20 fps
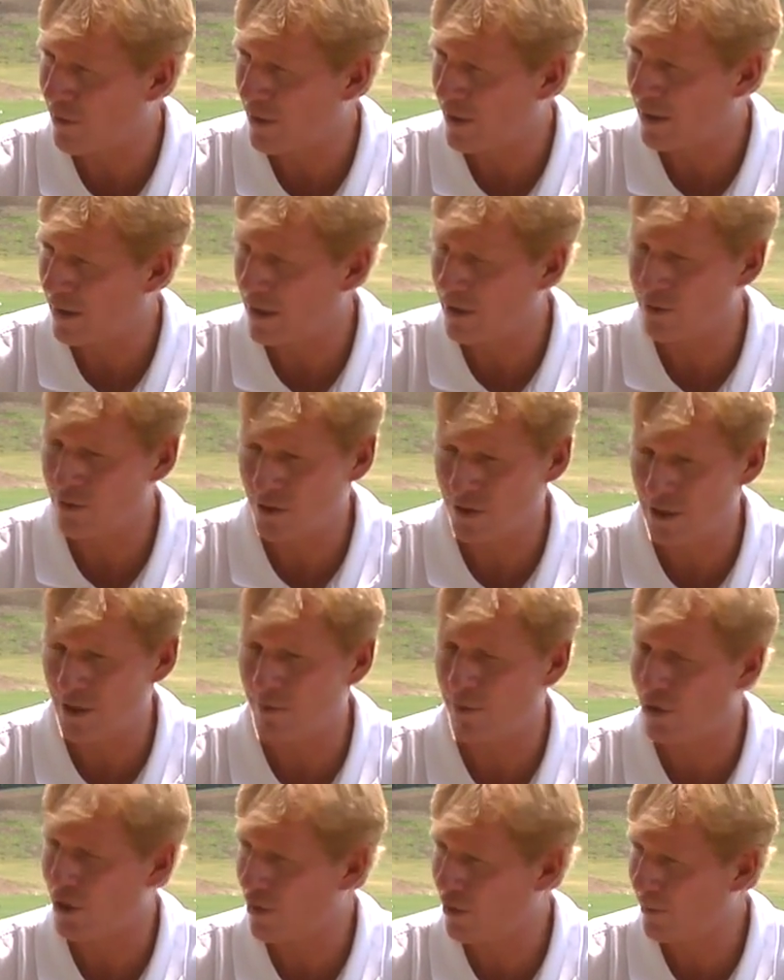way, and you see
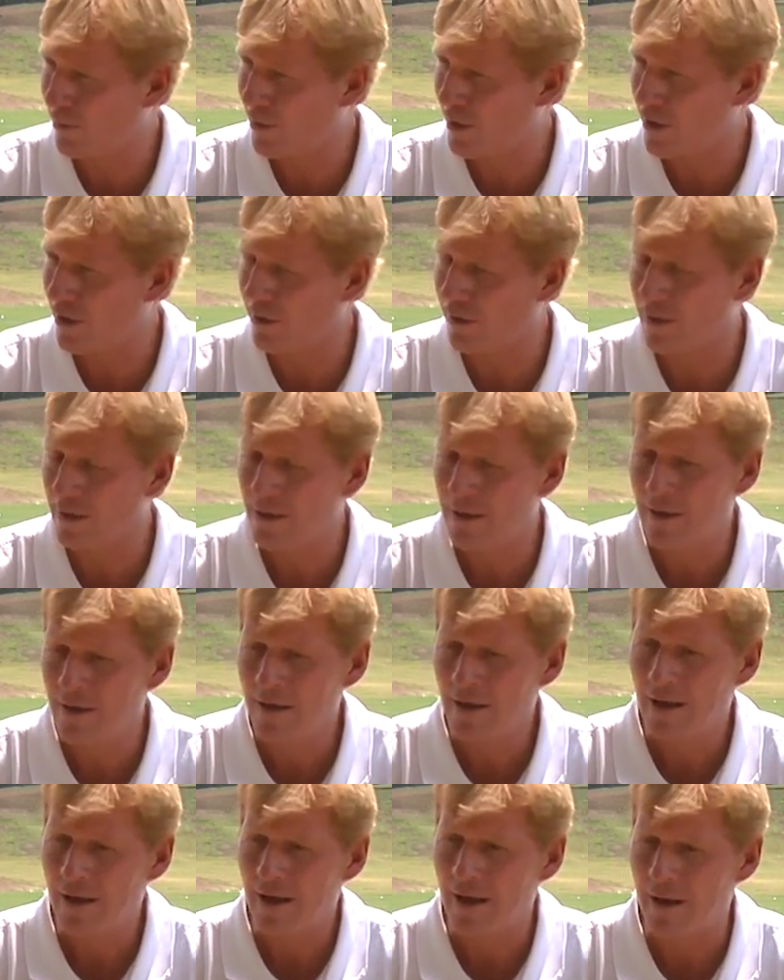player to player.
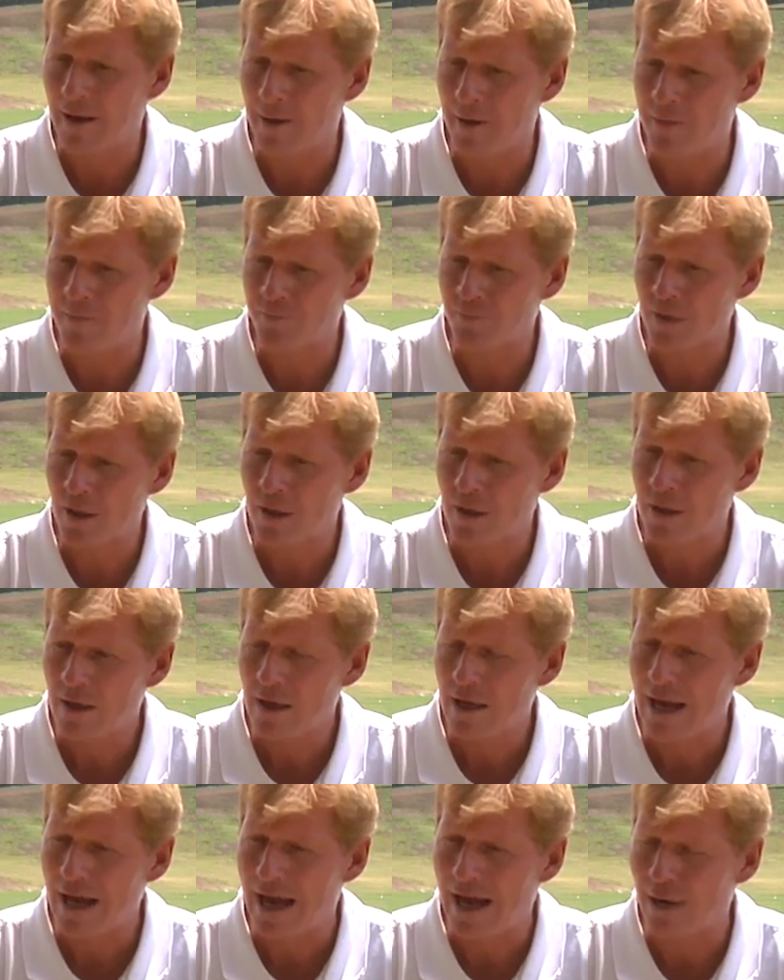
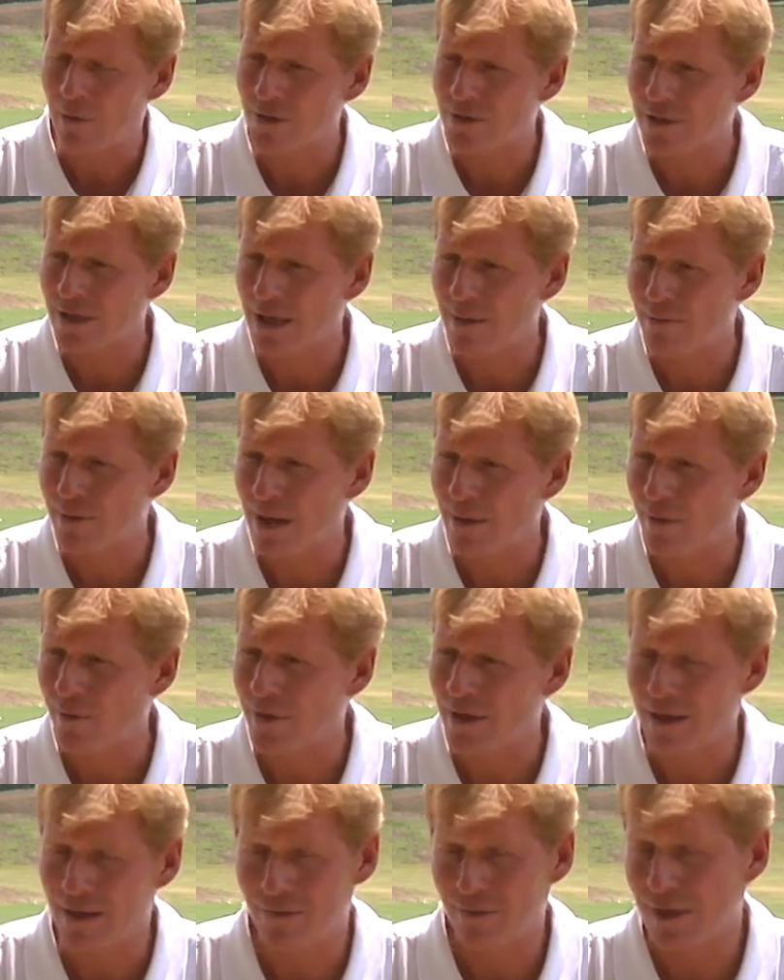I would say it's
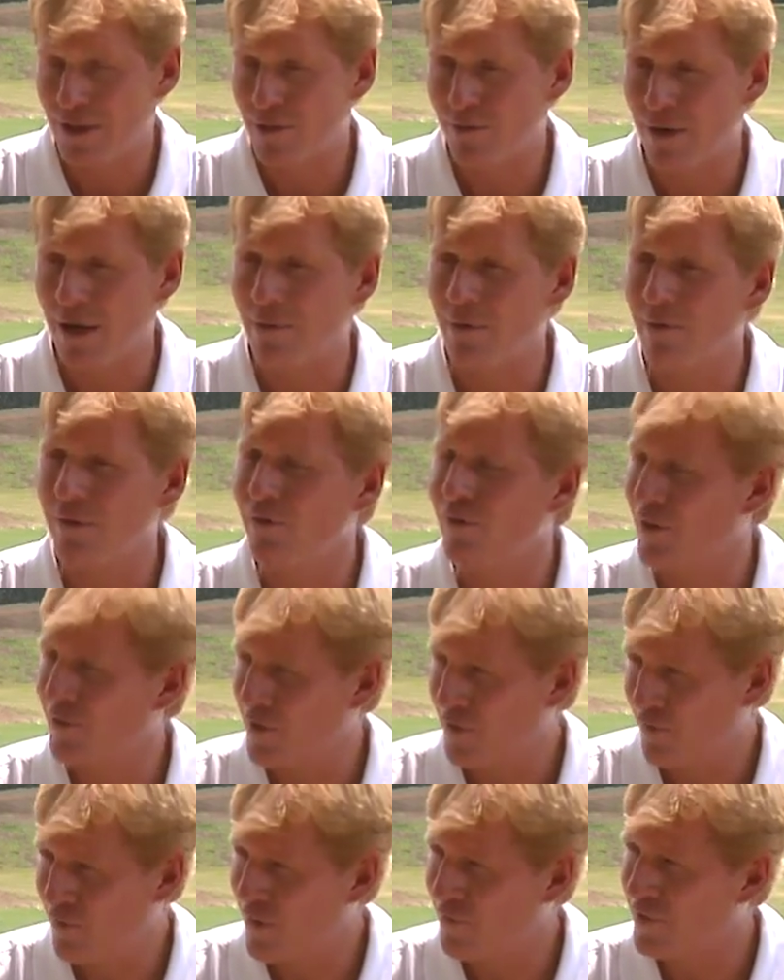probably
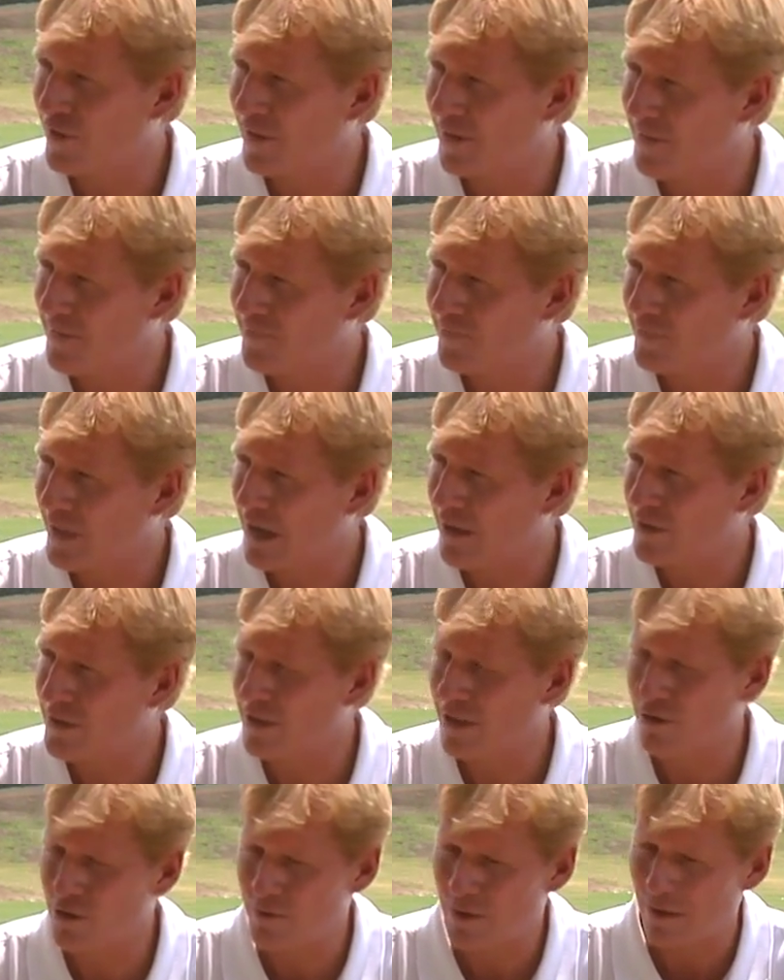50-50. I would say
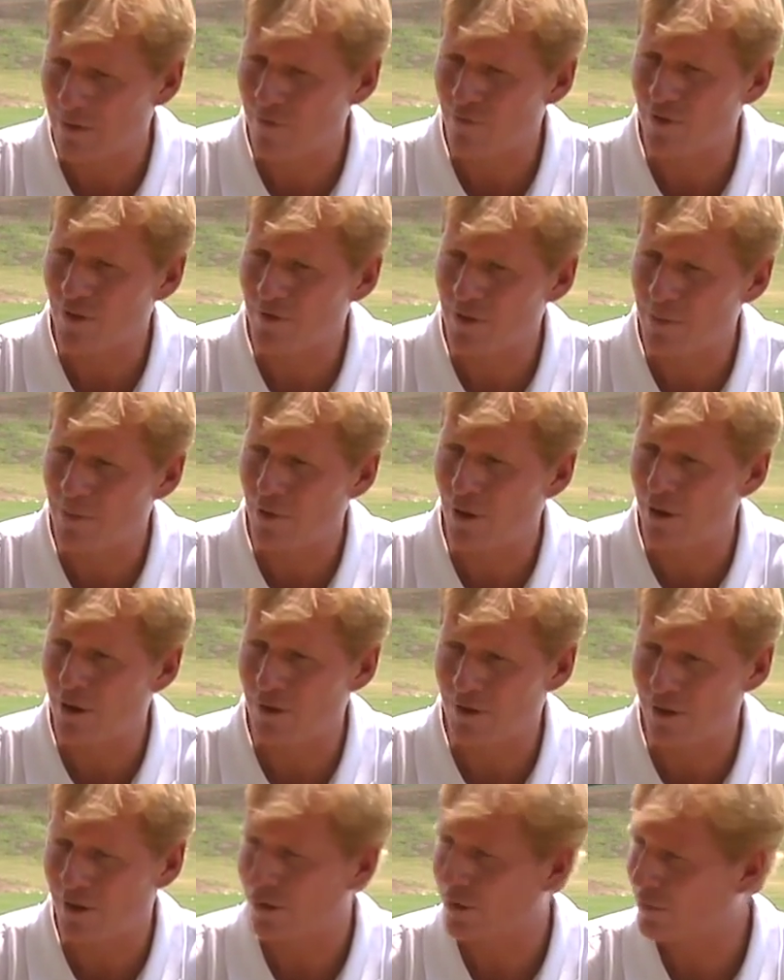there's probably
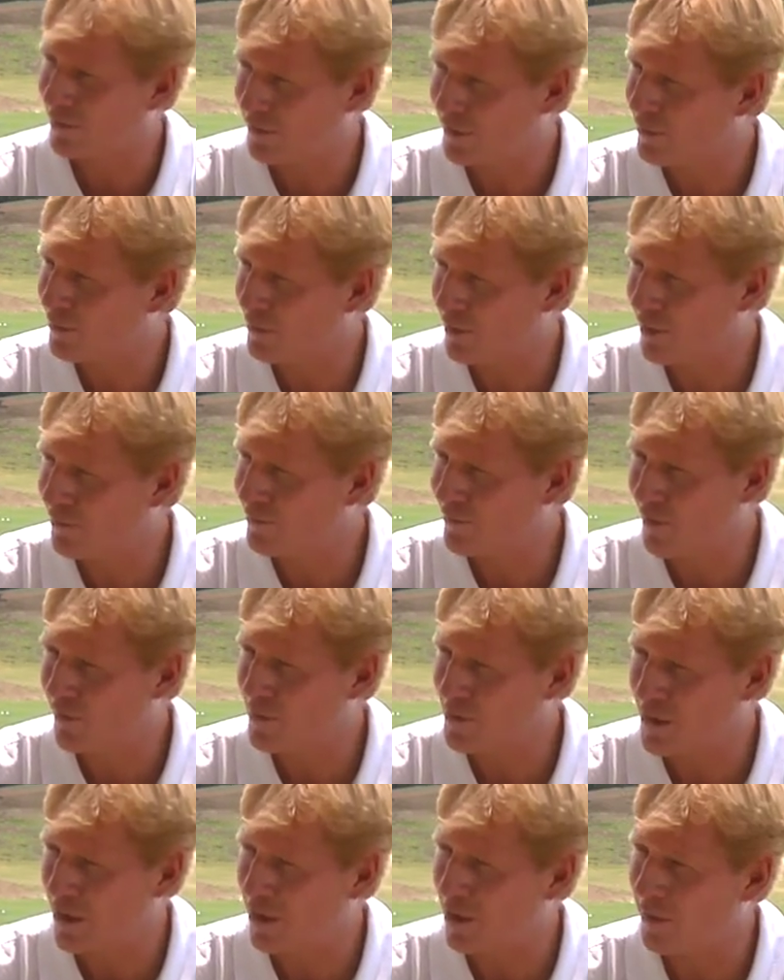
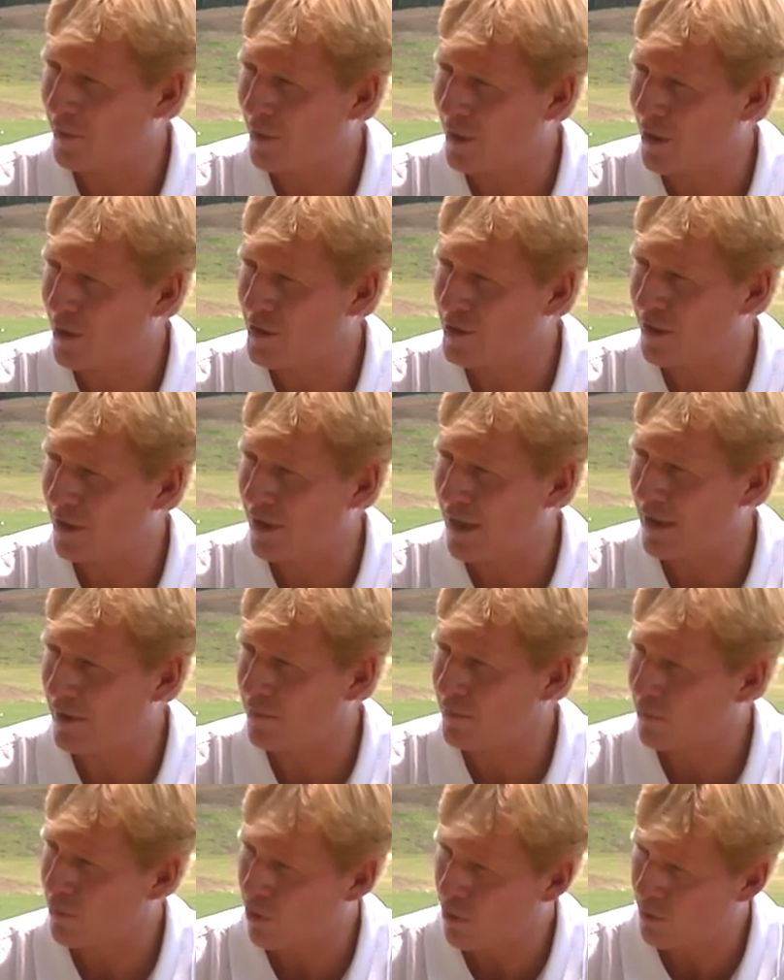50% of the players that like
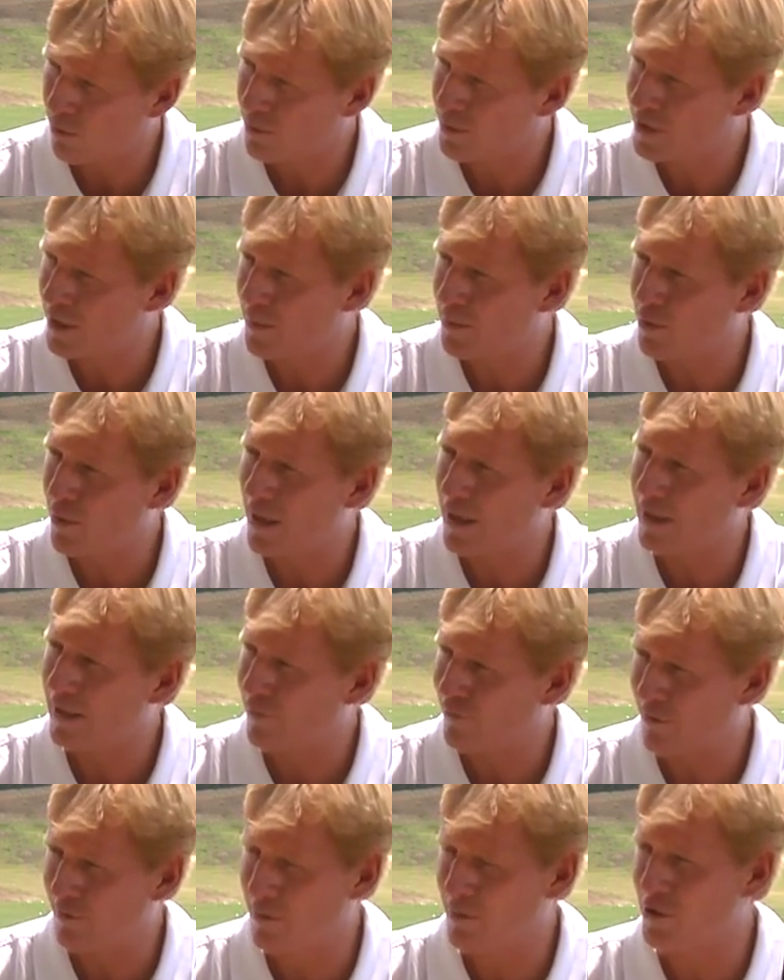more tip weighting,
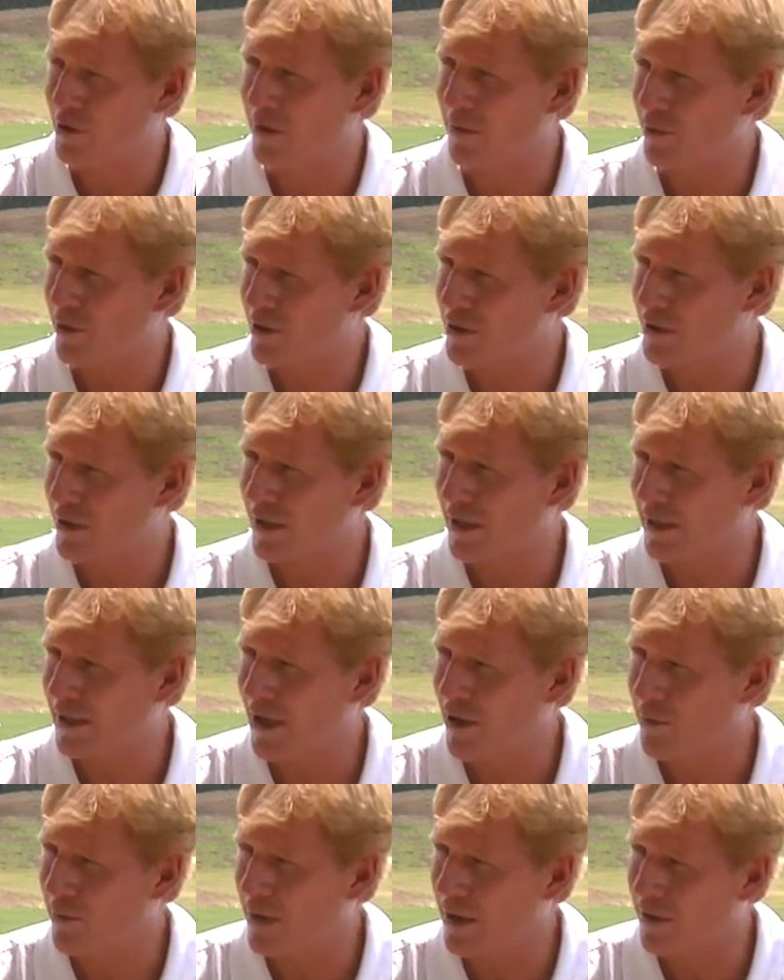and 50% of the players that like
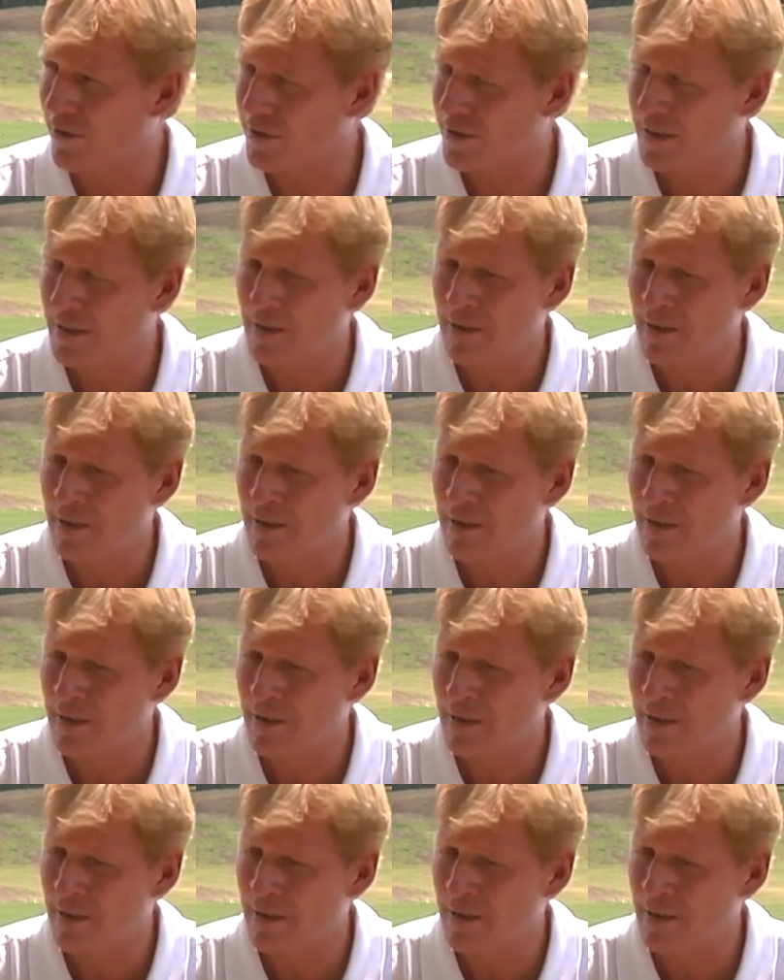counterbalance.